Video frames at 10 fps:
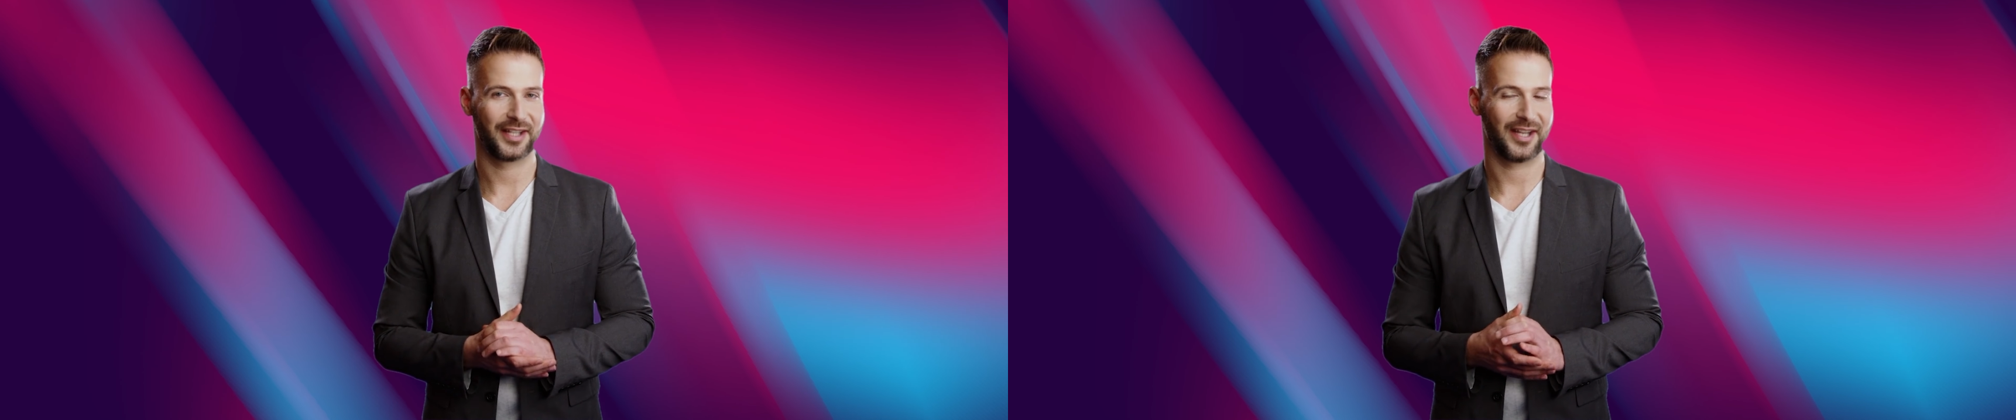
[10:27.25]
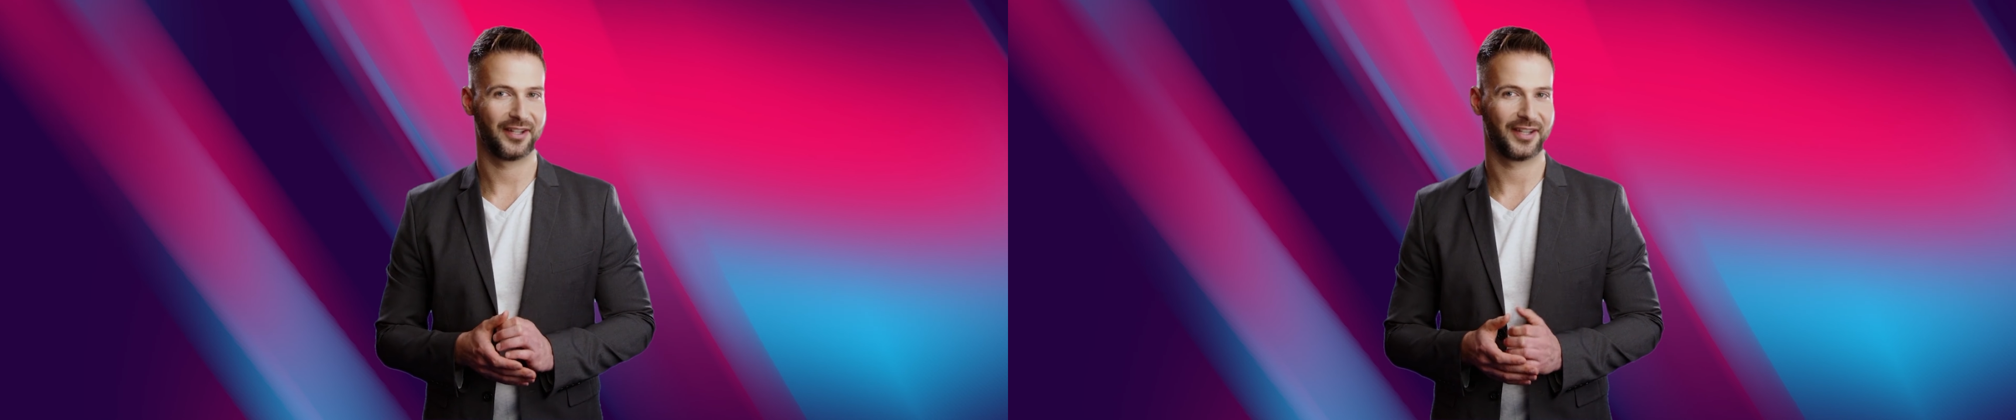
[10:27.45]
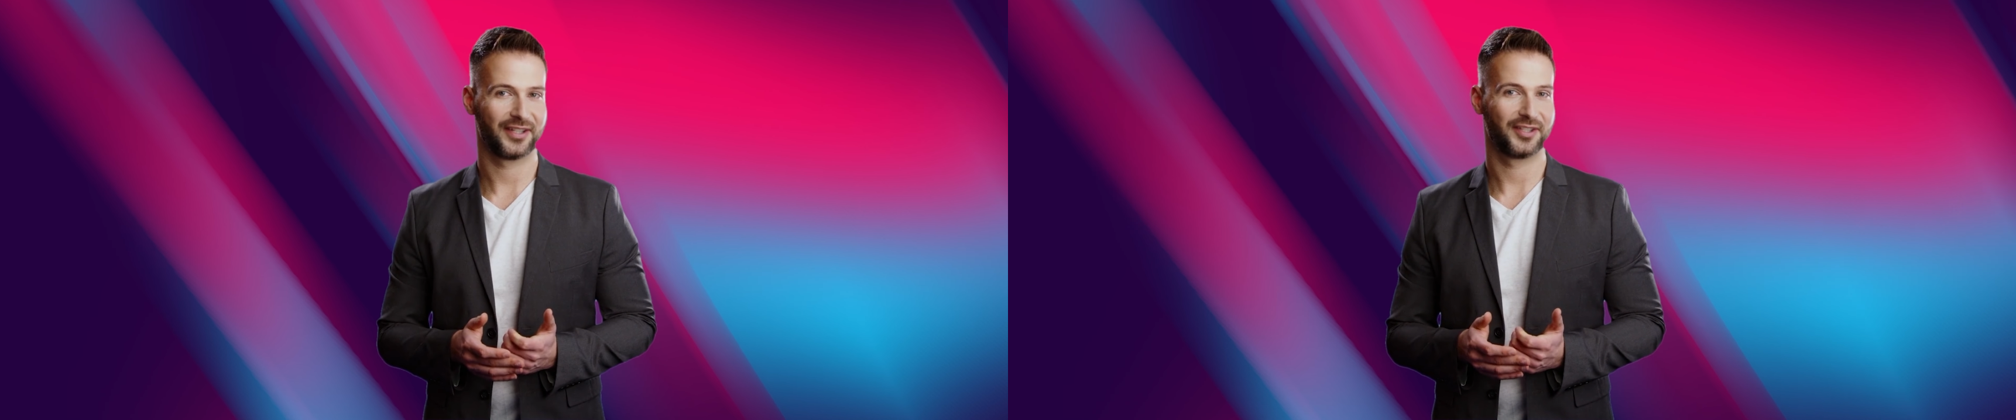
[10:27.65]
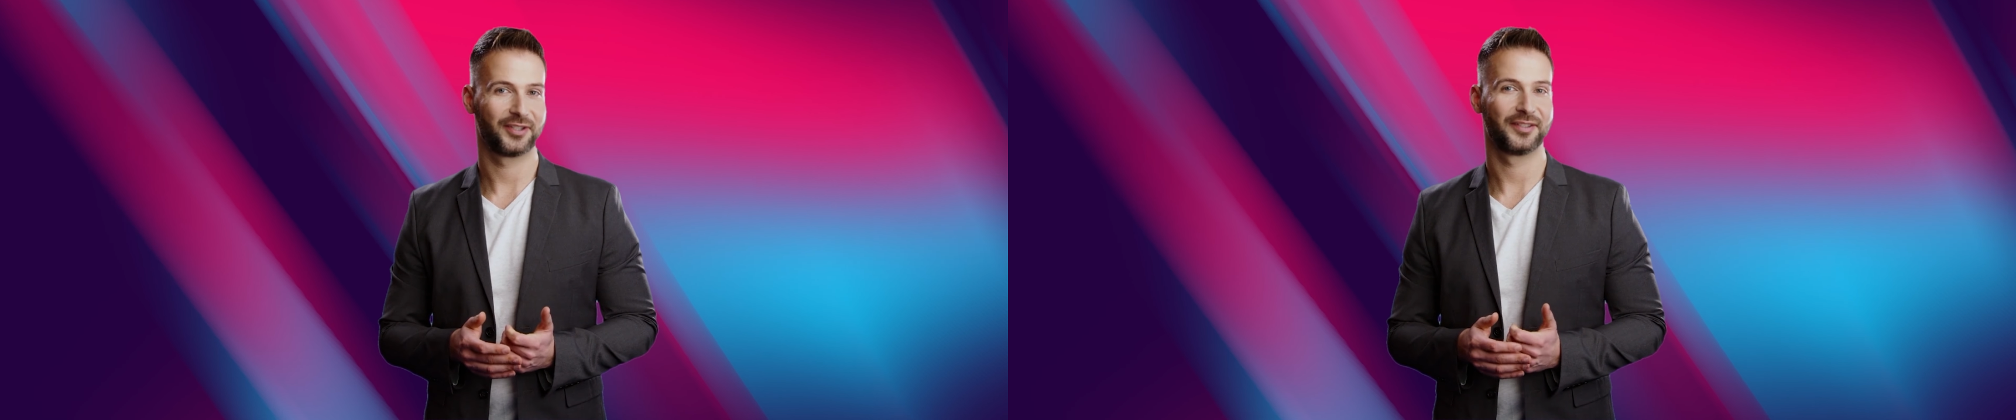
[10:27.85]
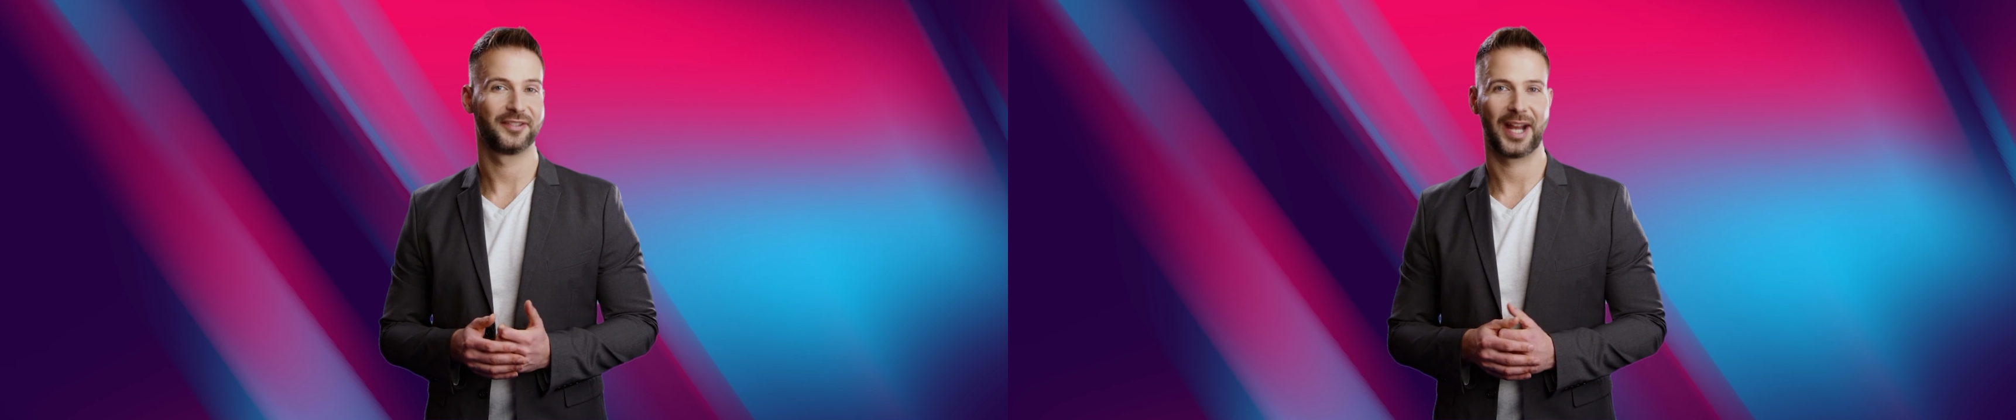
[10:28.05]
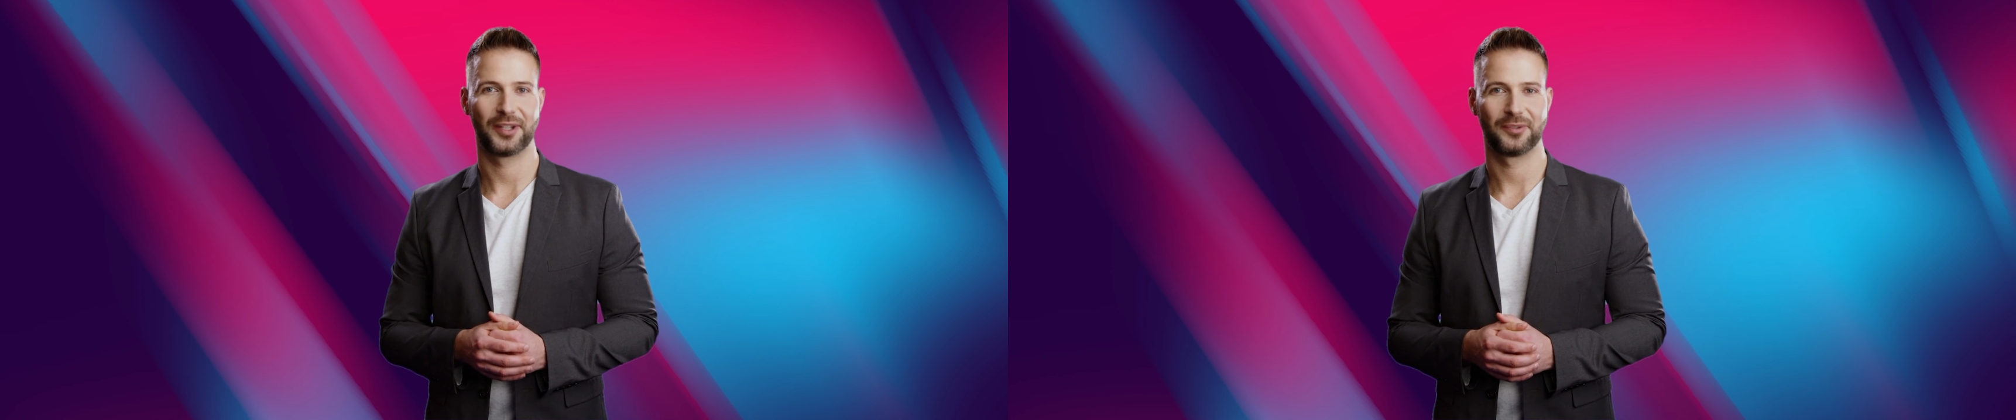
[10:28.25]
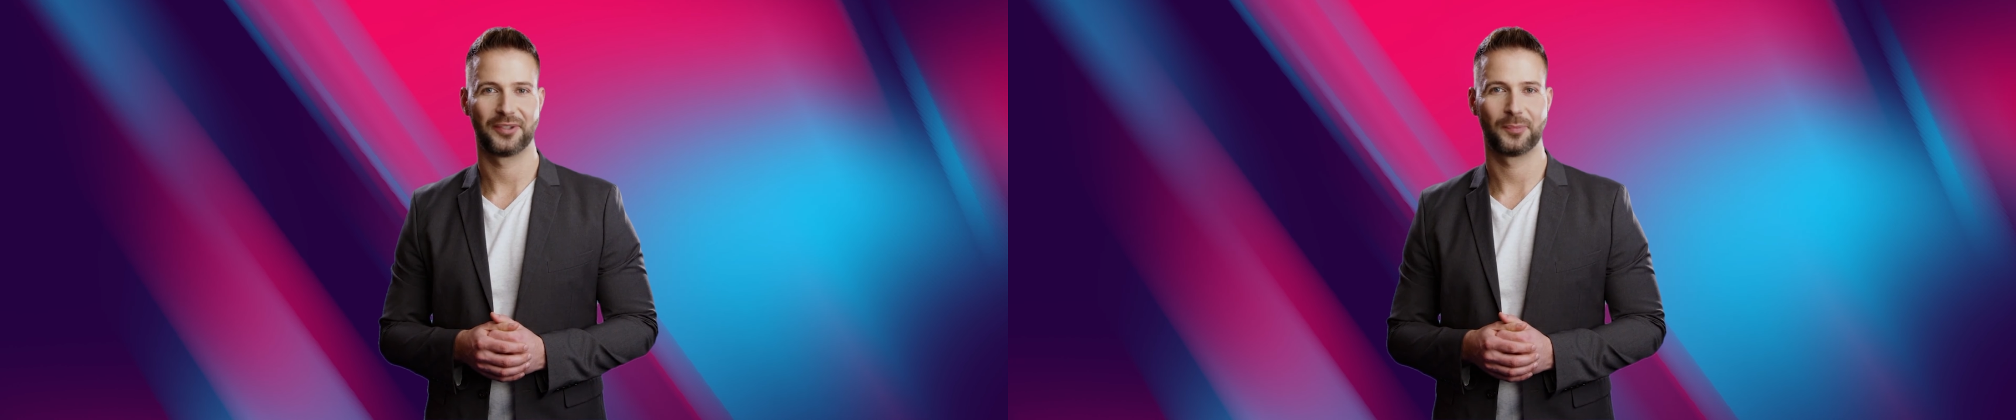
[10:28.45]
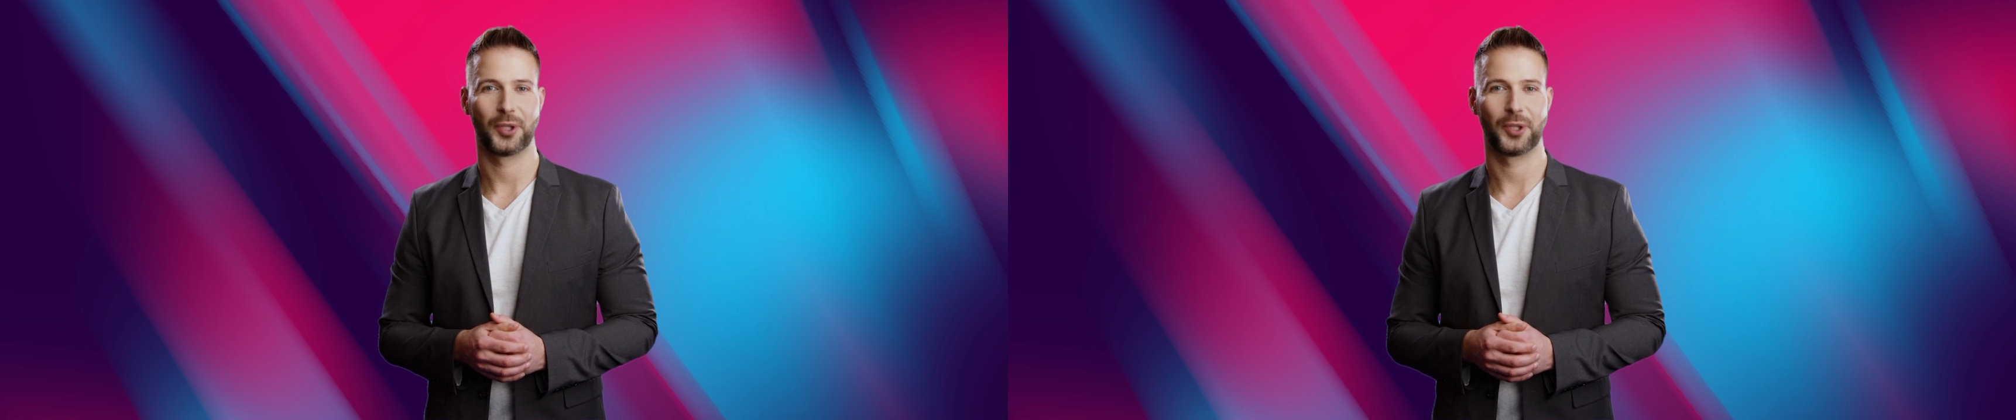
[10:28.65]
realization shatters